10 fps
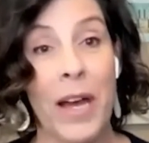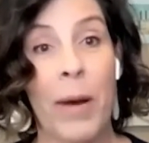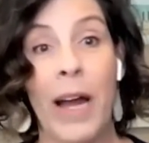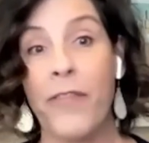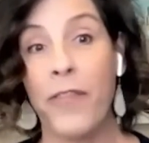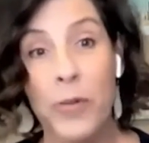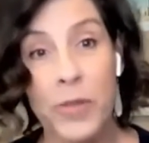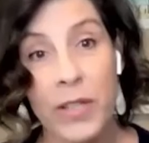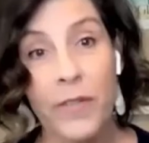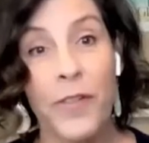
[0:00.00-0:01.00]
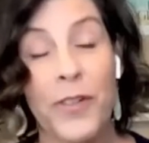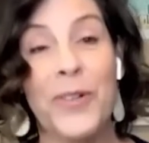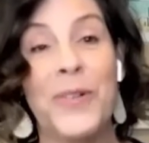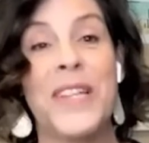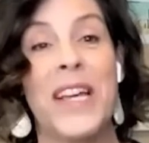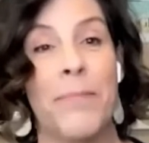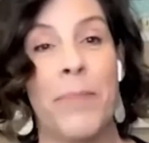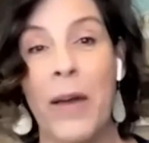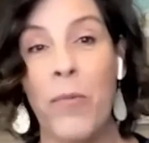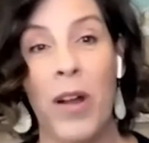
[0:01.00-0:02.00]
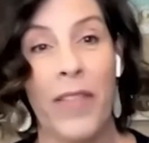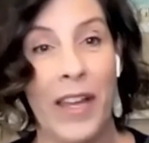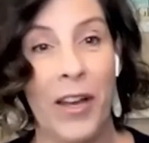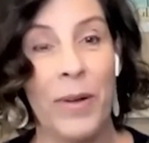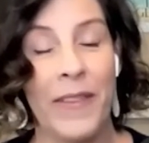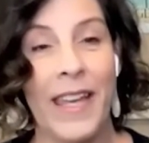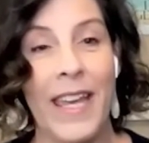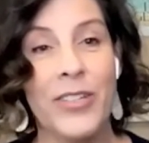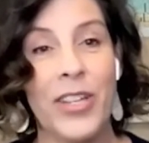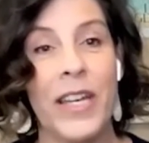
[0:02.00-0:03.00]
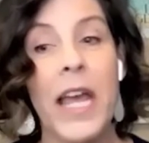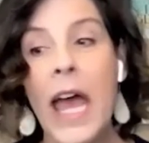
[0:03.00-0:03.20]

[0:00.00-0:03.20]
by frozen foods and by where they go in the kitchen.